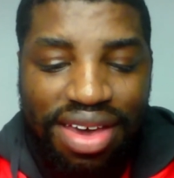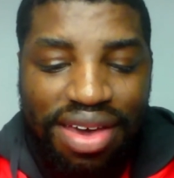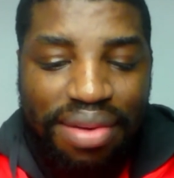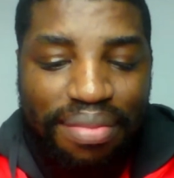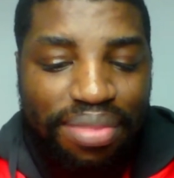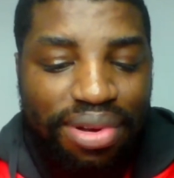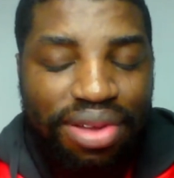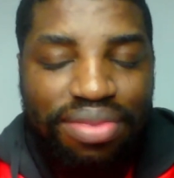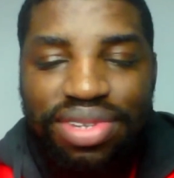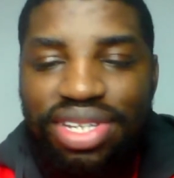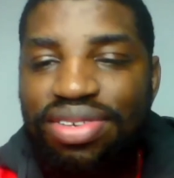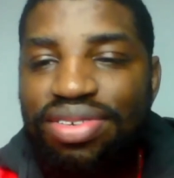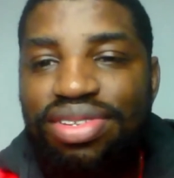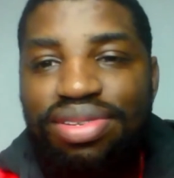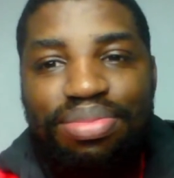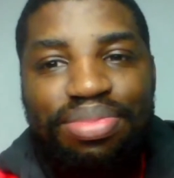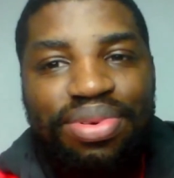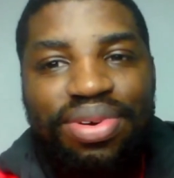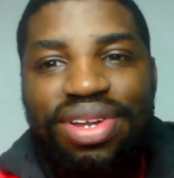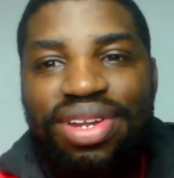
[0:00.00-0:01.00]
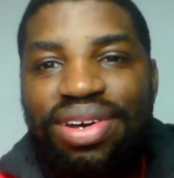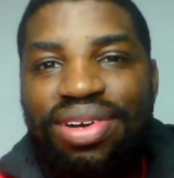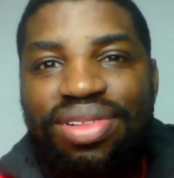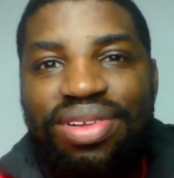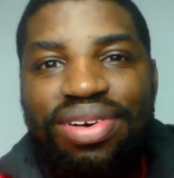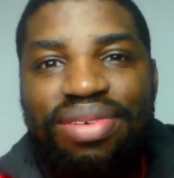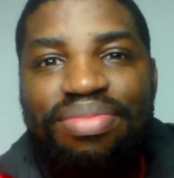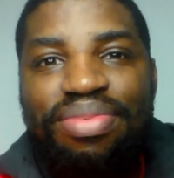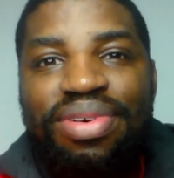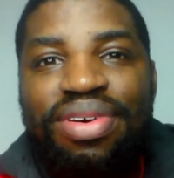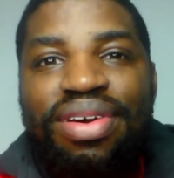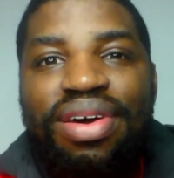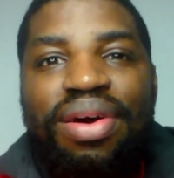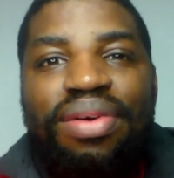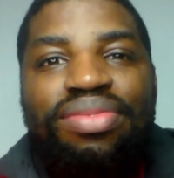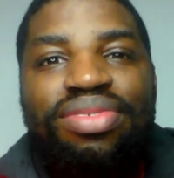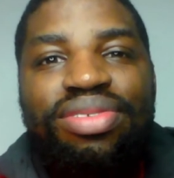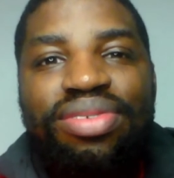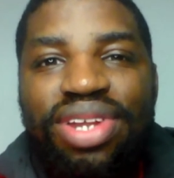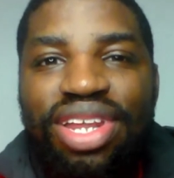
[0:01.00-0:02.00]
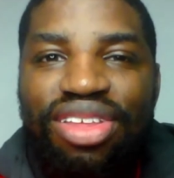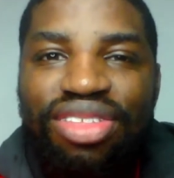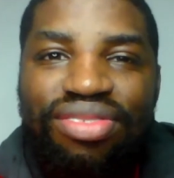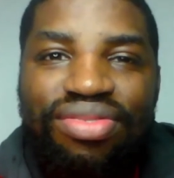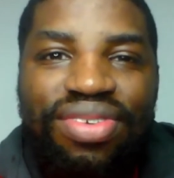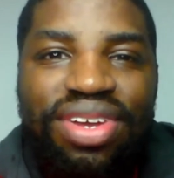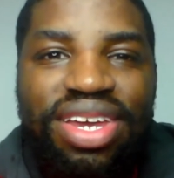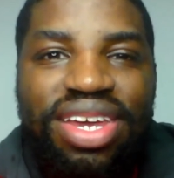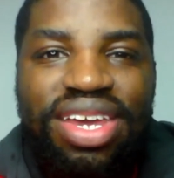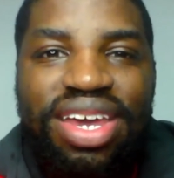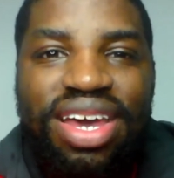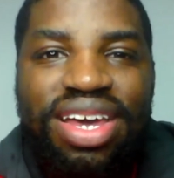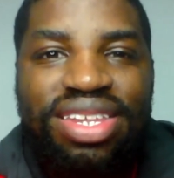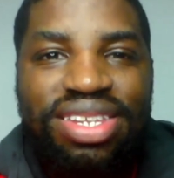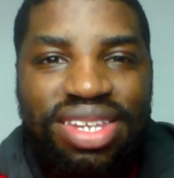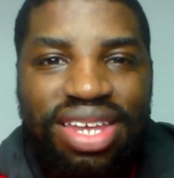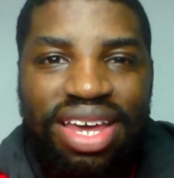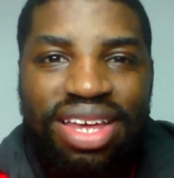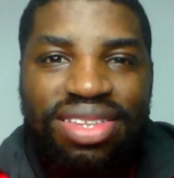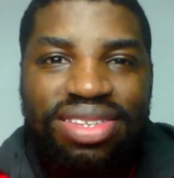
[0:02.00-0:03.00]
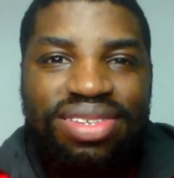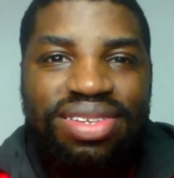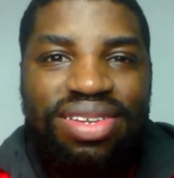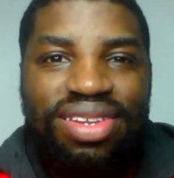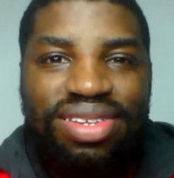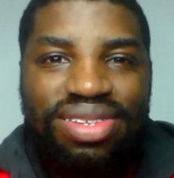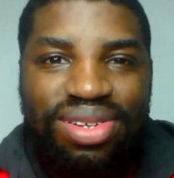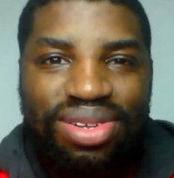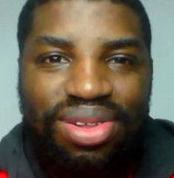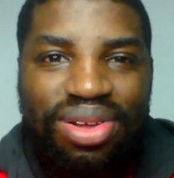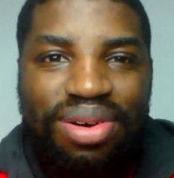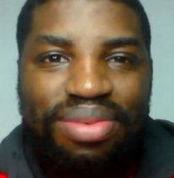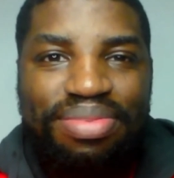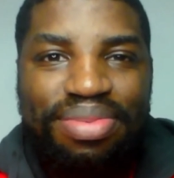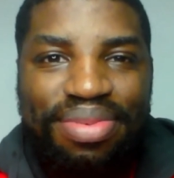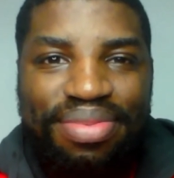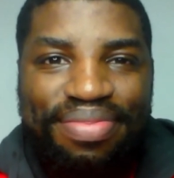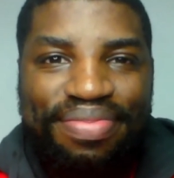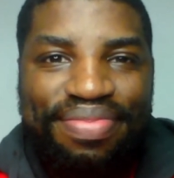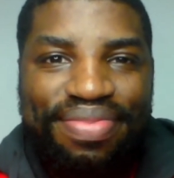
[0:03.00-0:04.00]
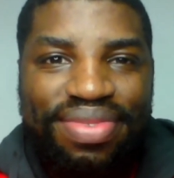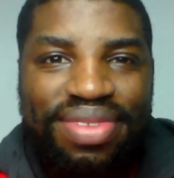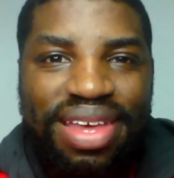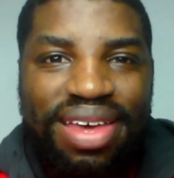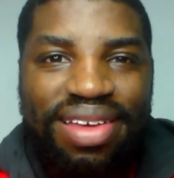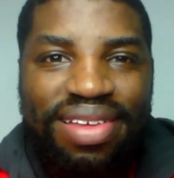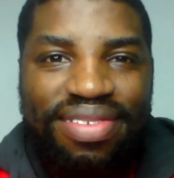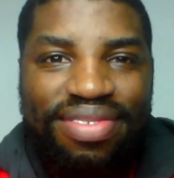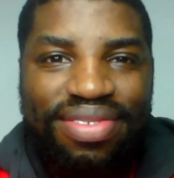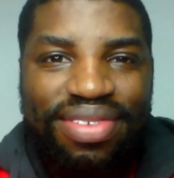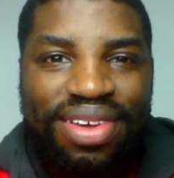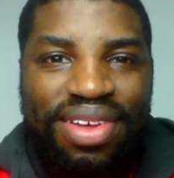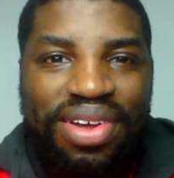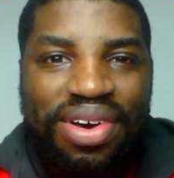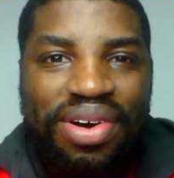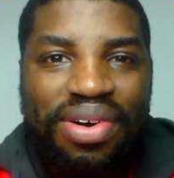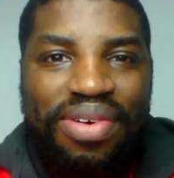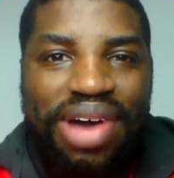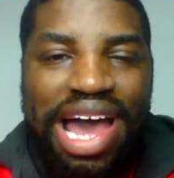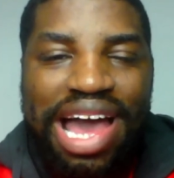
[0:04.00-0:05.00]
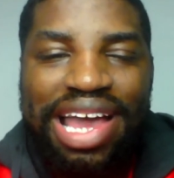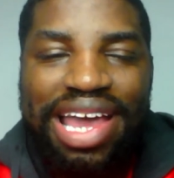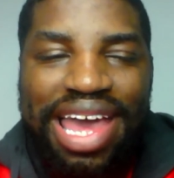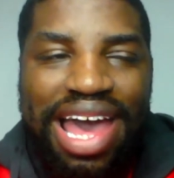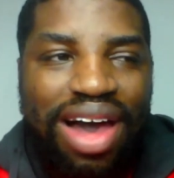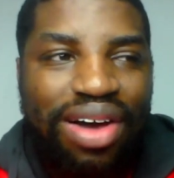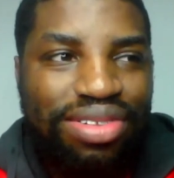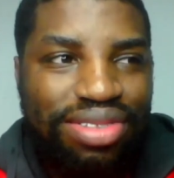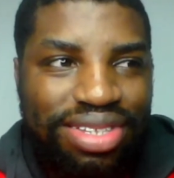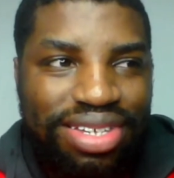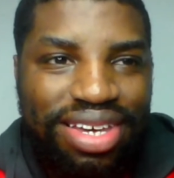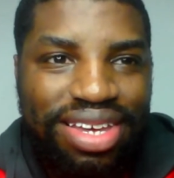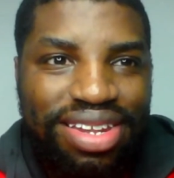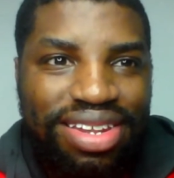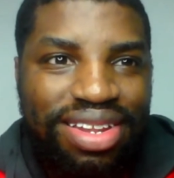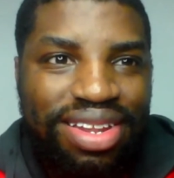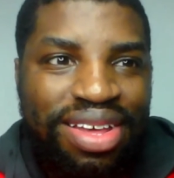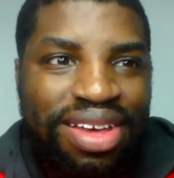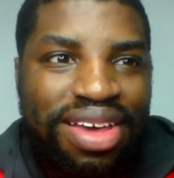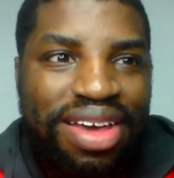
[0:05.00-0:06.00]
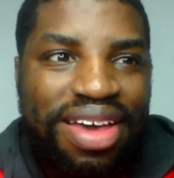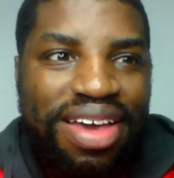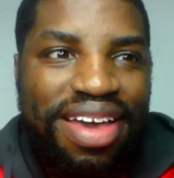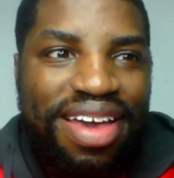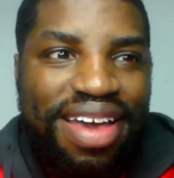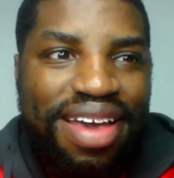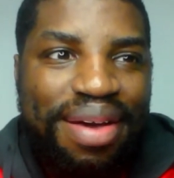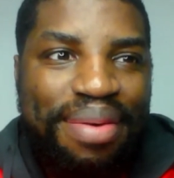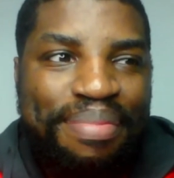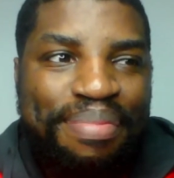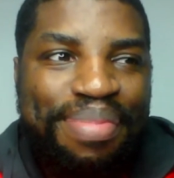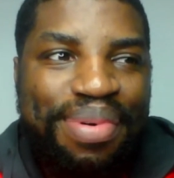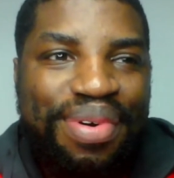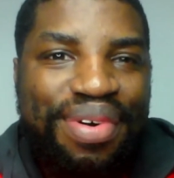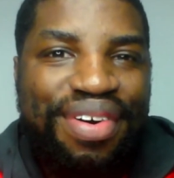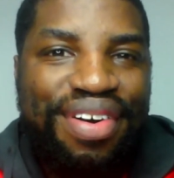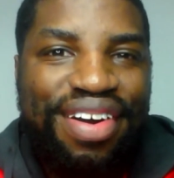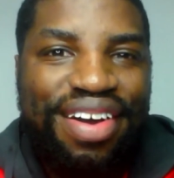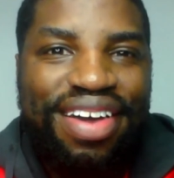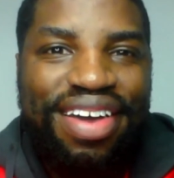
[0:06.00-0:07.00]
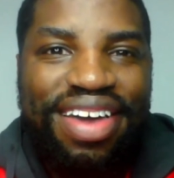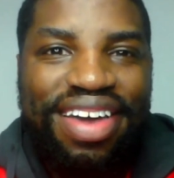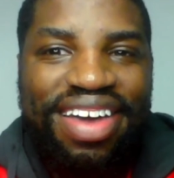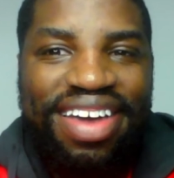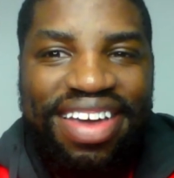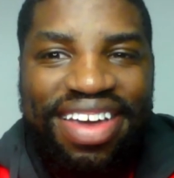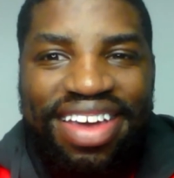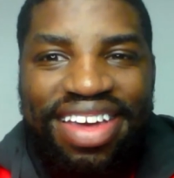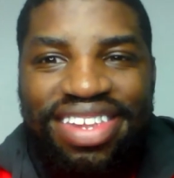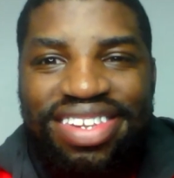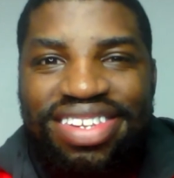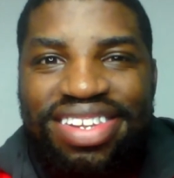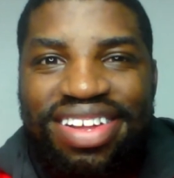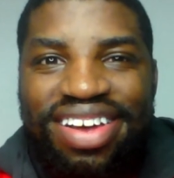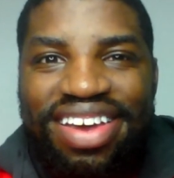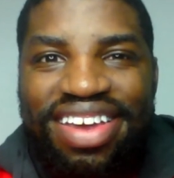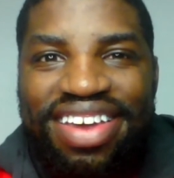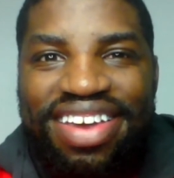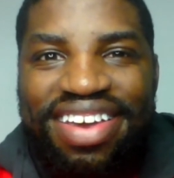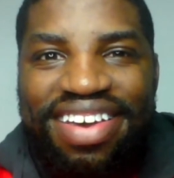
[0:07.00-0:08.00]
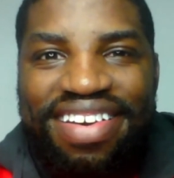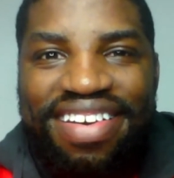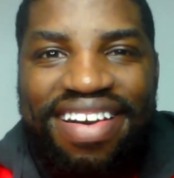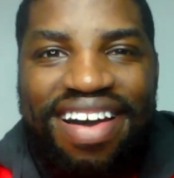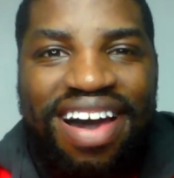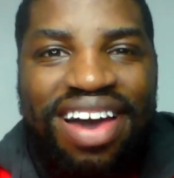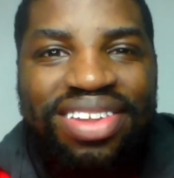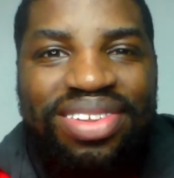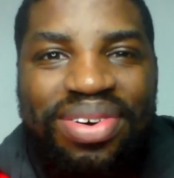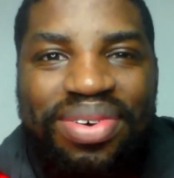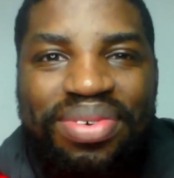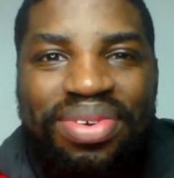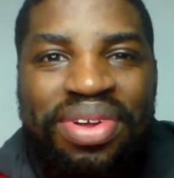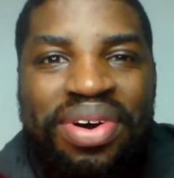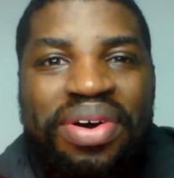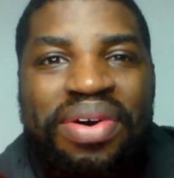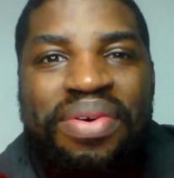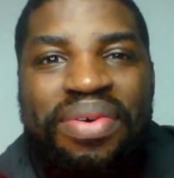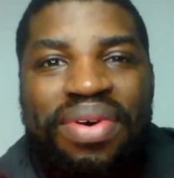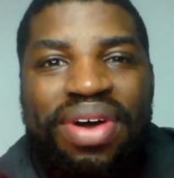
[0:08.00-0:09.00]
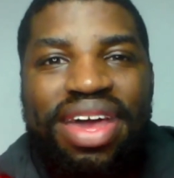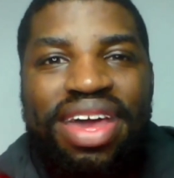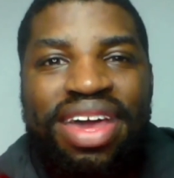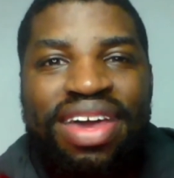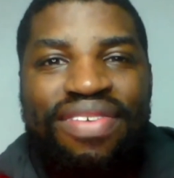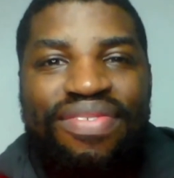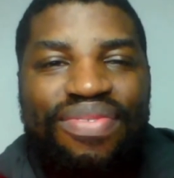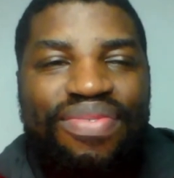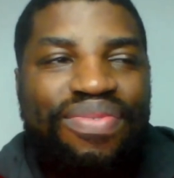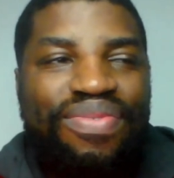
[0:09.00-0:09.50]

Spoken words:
But I'm still supporting the club. I'm 23 years into this club, you know, and counting. But it's like, I don't know if